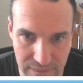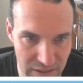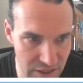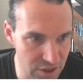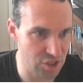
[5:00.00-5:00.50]

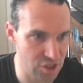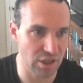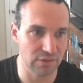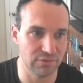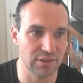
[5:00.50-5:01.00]
This is
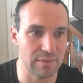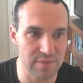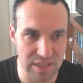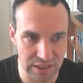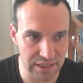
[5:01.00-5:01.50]
called
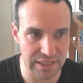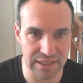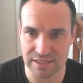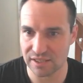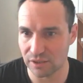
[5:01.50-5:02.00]
Flopzilla, and
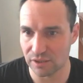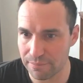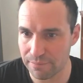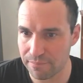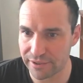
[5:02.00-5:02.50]
it's a little
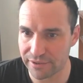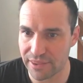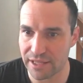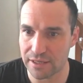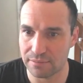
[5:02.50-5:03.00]
bit better
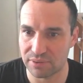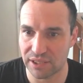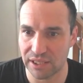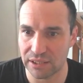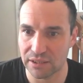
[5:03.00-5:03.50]
than a
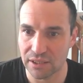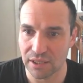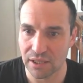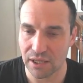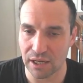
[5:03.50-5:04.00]
plain
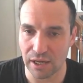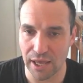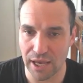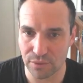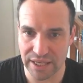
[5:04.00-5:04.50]

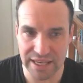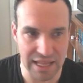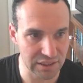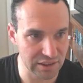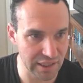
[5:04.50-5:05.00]
equity
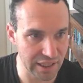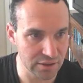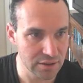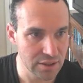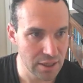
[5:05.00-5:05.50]

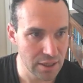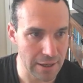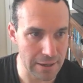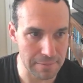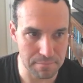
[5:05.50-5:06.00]
calculator
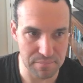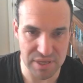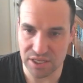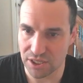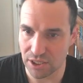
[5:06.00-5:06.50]

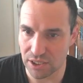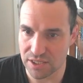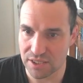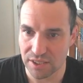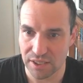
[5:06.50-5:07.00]

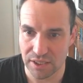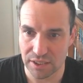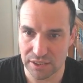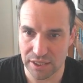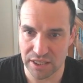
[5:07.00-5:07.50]
because
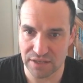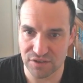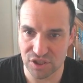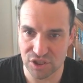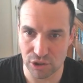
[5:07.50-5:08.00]
it gives
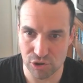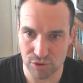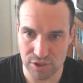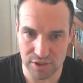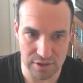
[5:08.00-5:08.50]
us all
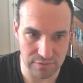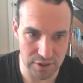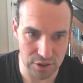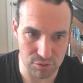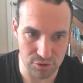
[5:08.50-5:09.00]
sorts of
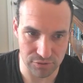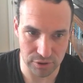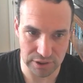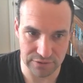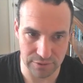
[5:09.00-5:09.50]

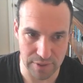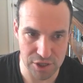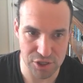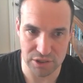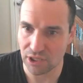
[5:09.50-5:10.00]
useful
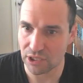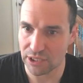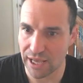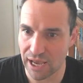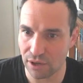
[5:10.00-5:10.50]
information on
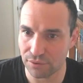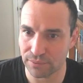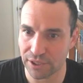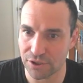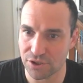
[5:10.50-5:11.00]
how
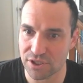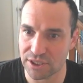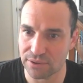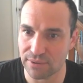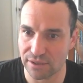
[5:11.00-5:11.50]
ranges
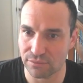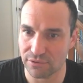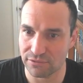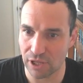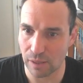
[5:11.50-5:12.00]
interact with
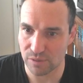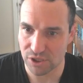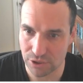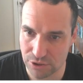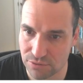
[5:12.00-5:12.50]
flops,
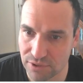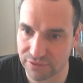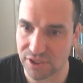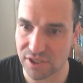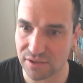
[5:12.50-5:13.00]
turns, and
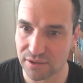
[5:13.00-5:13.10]
rivers.